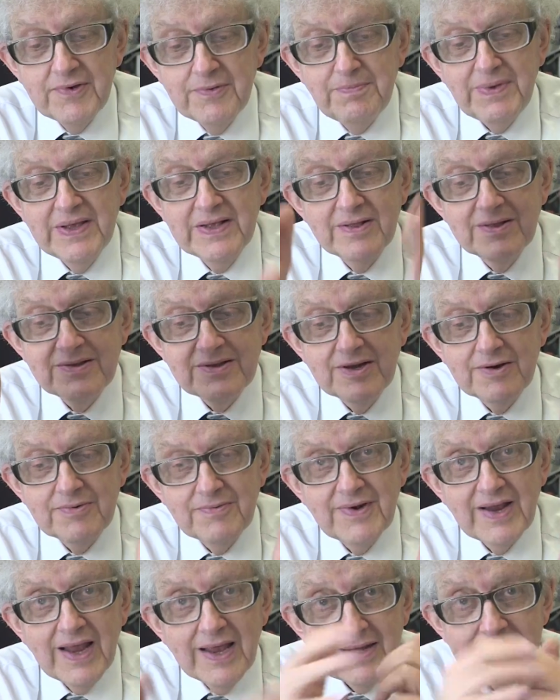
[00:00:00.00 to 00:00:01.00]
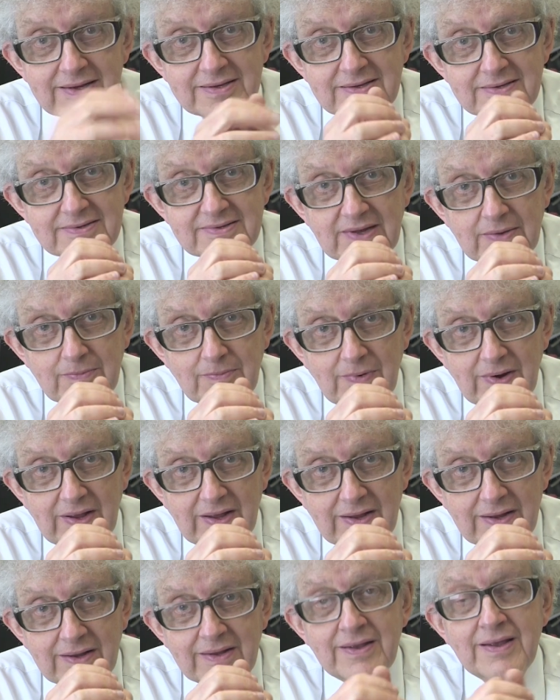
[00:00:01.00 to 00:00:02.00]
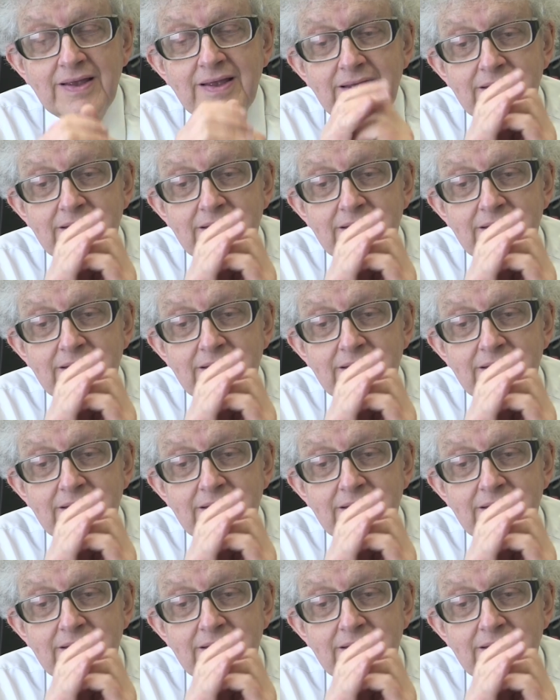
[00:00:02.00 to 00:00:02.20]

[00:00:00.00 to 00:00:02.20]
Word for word: you build a reactor somewhere,